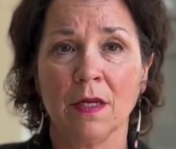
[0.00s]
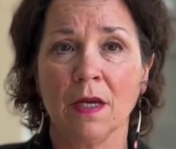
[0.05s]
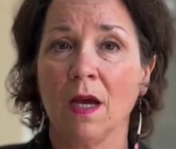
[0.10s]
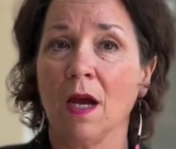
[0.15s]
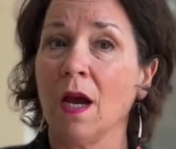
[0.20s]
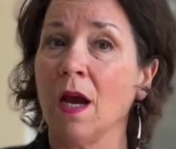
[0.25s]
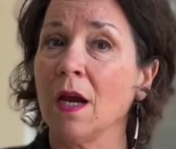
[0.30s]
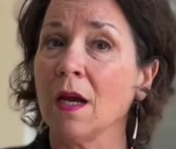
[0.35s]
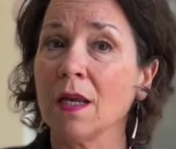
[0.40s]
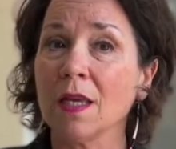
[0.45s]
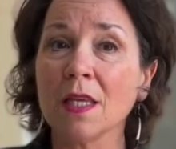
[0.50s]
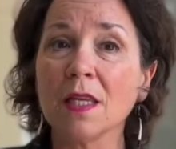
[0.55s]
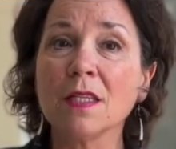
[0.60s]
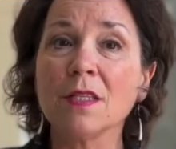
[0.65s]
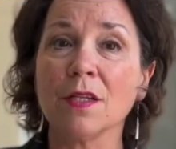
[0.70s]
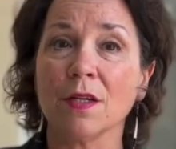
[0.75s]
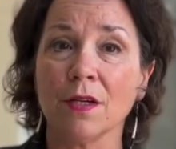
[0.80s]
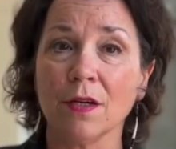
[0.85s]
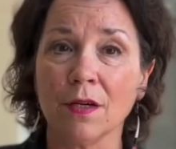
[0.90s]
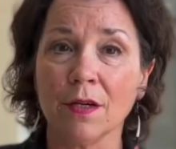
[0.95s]
Our kids
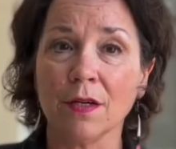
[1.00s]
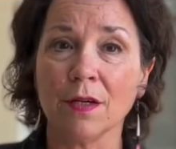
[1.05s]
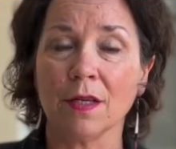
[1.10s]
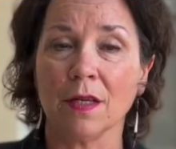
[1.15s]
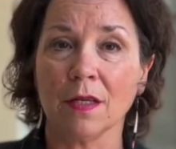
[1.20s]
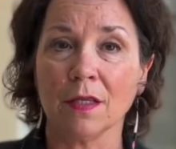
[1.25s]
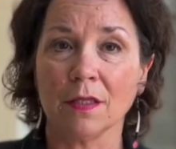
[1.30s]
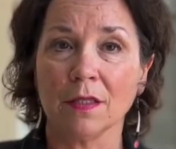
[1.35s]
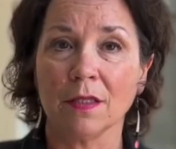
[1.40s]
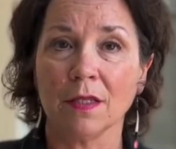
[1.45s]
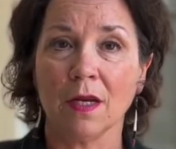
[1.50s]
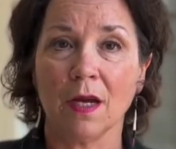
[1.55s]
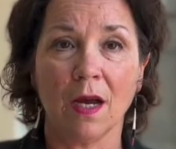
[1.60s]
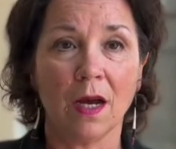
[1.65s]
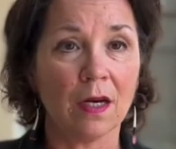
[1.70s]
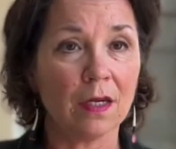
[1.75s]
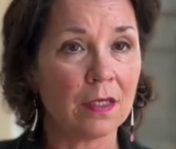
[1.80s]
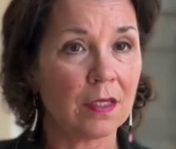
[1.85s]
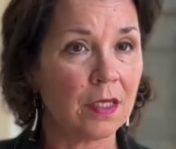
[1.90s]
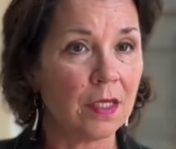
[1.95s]
are hurting.
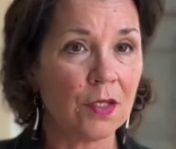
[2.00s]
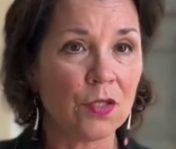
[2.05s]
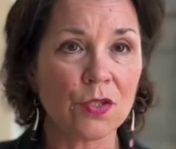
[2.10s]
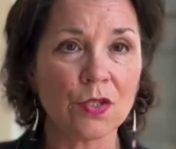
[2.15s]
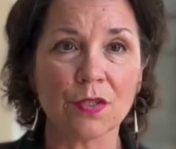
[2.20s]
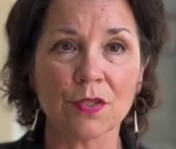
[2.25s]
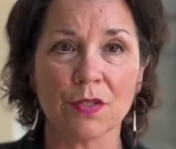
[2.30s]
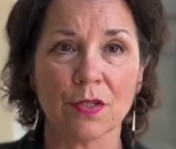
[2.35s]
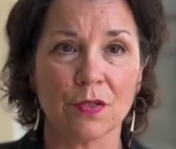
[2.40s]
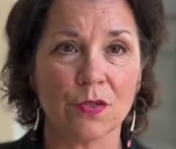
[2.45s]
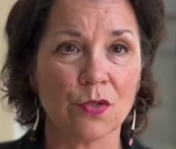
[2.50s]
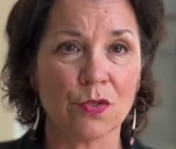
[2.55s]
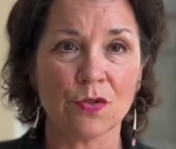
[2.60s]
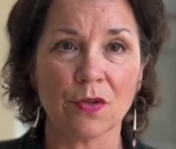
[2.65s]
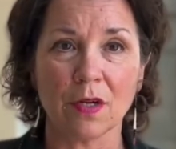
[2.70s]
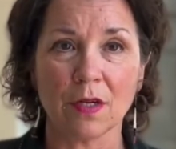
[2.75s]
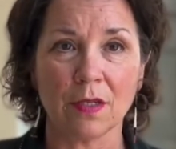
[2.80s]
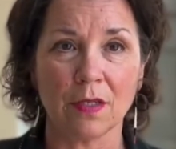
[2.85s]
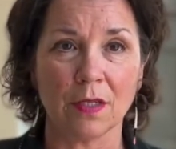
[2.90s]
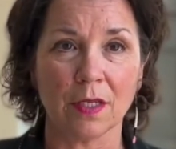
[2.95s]
Our teachers are
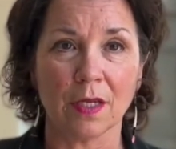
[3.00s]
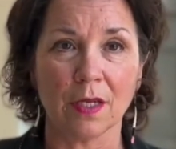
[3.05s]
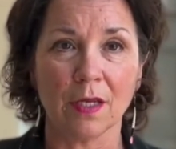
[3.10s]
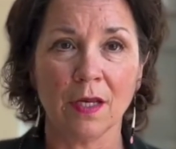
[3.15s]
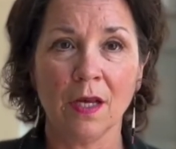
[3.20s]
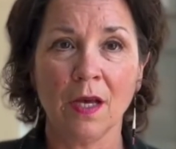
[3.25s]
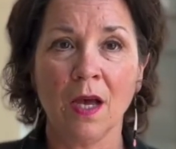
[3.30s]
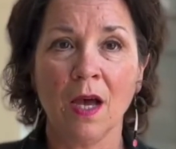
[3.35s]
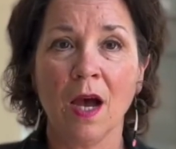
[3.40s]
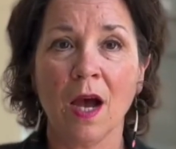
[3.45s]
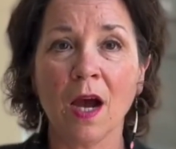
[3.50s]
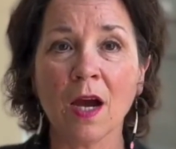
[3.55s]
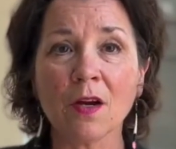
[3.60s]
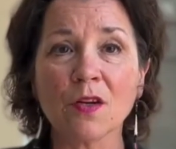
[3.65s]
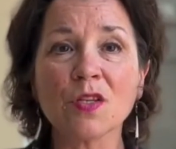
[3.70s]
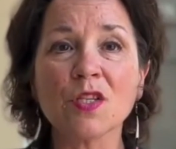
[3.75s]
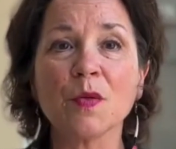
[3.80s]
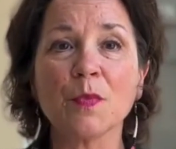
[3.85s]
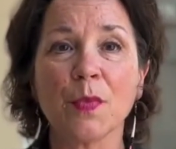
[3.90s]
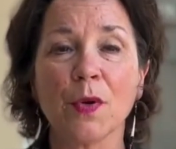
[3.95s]
struggling. Our
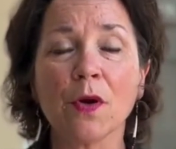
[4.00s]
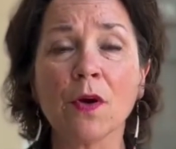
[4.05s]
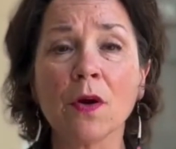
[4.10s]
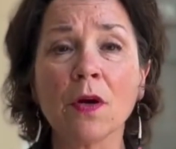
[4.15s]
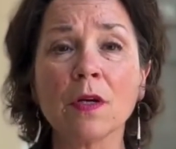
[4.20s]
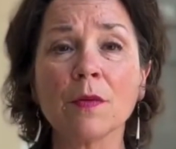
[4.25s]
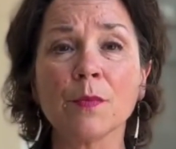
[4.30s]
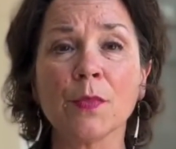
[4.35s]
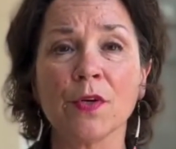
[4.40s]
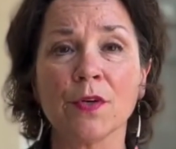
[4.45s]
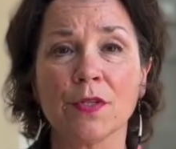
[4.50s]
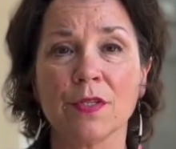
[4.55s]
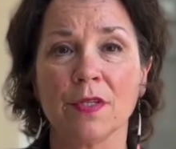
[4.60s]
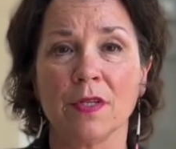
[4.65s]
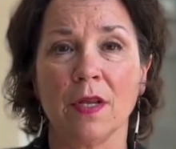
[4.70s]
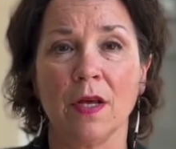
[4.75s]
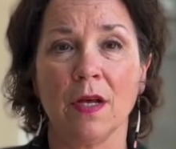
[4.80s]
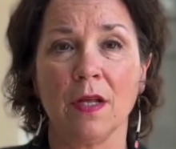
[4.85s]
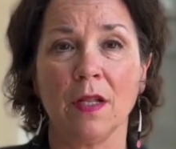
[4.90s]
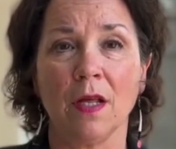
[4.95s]
support
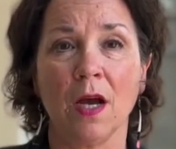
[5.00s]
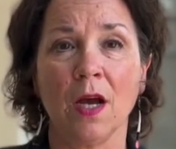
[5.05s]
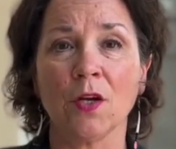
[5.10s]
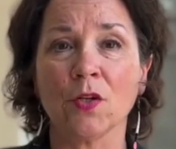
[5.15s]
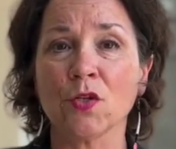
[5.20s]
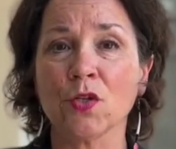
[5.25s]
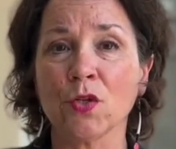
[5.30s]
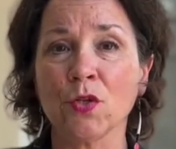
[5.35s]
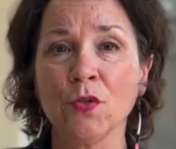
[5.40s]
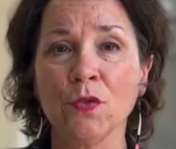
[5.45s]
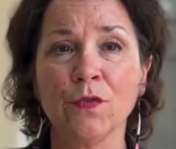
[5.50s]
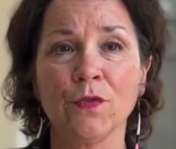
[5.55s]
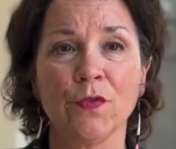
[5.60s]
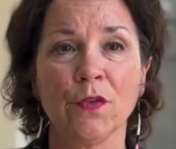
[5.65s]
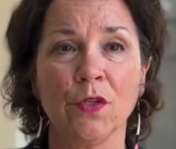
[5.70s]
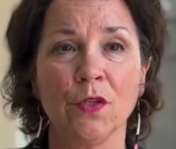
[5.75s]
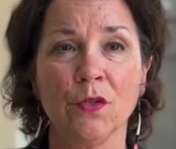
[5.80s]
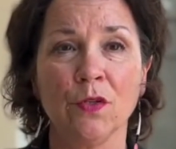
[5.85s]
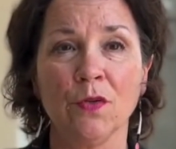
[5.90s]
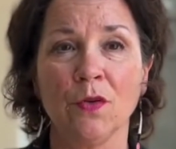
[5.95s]
personnel are too
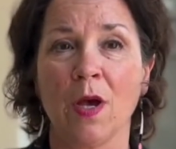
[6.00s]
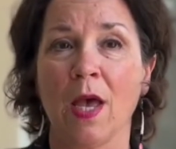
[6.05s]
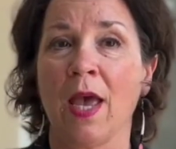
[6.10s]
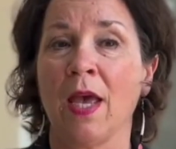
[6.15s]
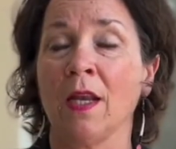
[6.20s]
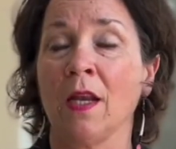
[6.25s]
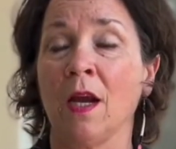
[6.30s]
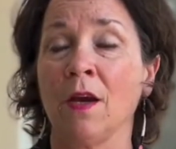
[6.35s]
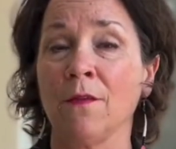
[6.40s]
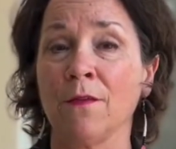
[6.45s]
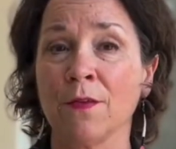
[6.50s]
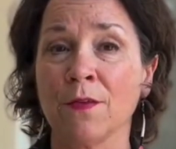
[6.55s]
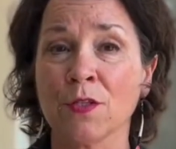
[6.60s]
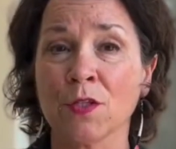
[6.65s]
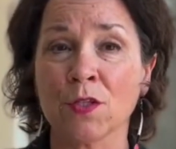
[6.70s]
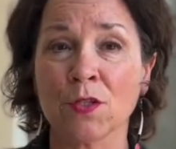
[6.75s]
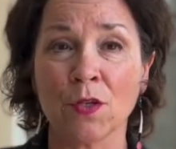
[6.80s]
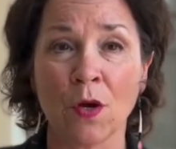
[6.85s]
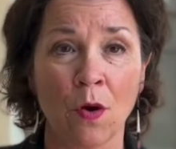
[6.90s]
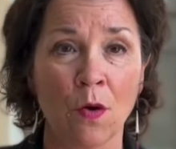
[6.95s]
few and are
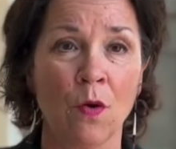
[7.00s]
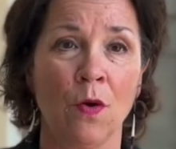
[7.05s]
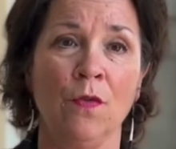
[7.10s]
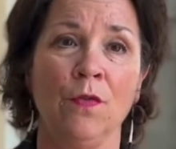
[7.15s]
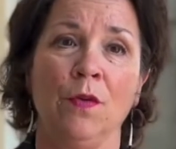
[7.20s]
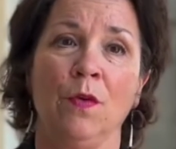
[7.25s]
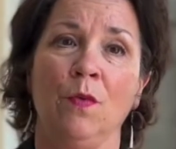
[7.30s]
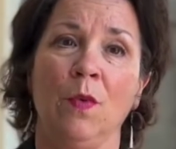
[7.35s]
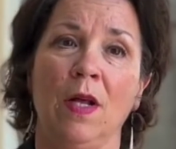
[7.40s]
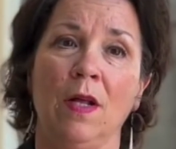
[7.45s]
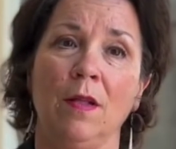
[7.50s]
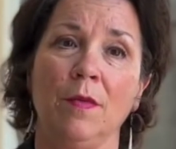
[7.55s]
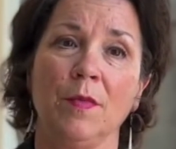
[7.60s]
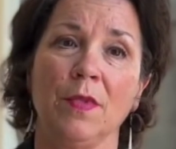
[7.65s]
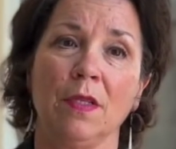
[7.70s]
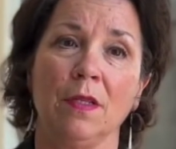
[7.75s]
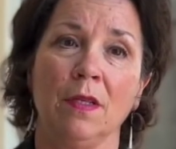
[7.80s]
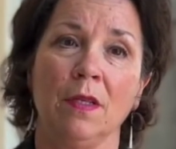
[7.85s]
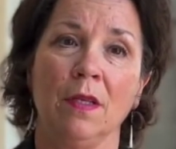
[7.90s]
so overwhelmed.